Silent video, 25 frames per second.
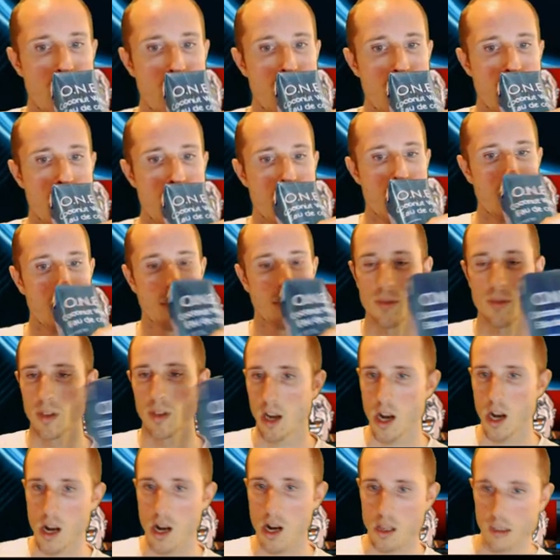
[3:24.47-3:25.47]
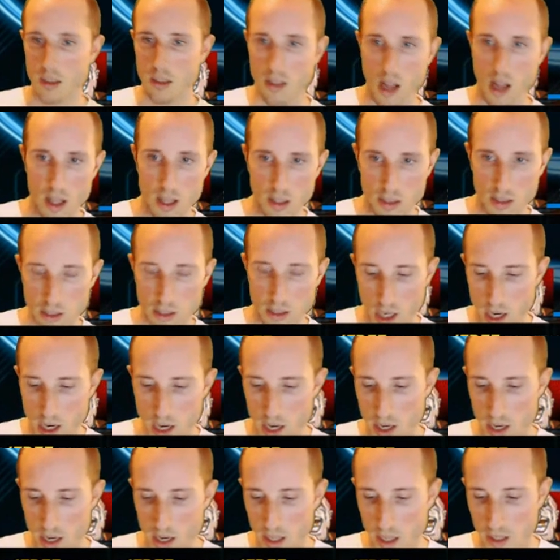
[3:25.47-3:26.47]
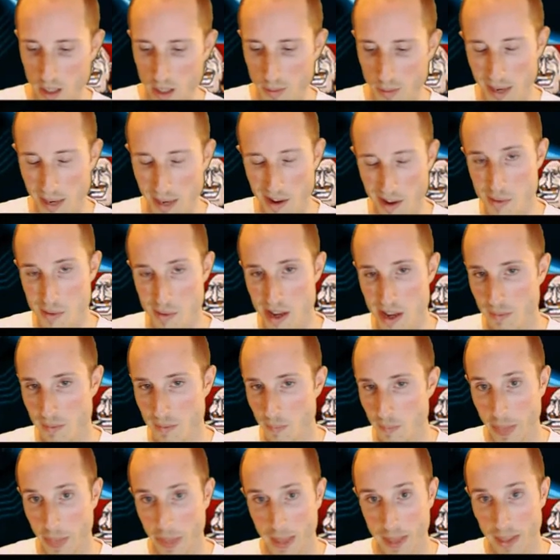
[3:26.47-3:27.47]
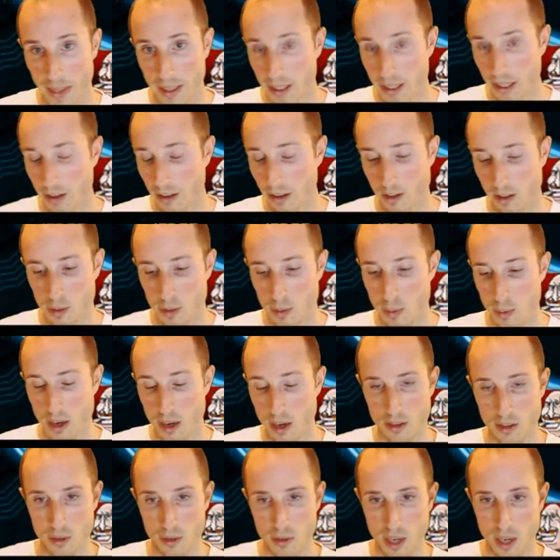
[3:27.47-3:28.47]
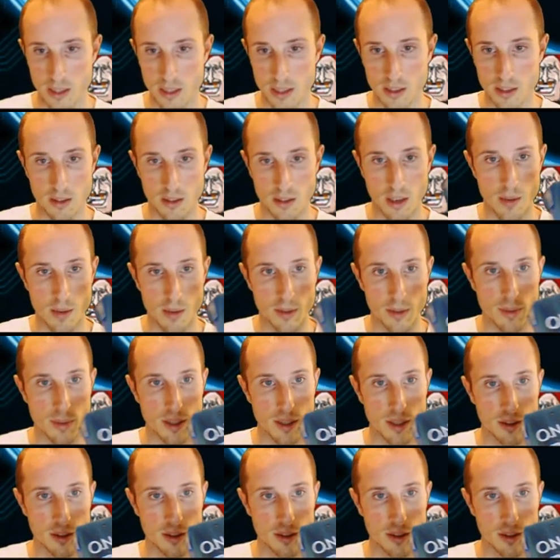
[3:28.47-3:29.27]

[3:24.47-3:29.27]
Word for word: You say, ah, oh, stalling 30 is bad. I mean, it's just part of the strategies of the game. It's built in.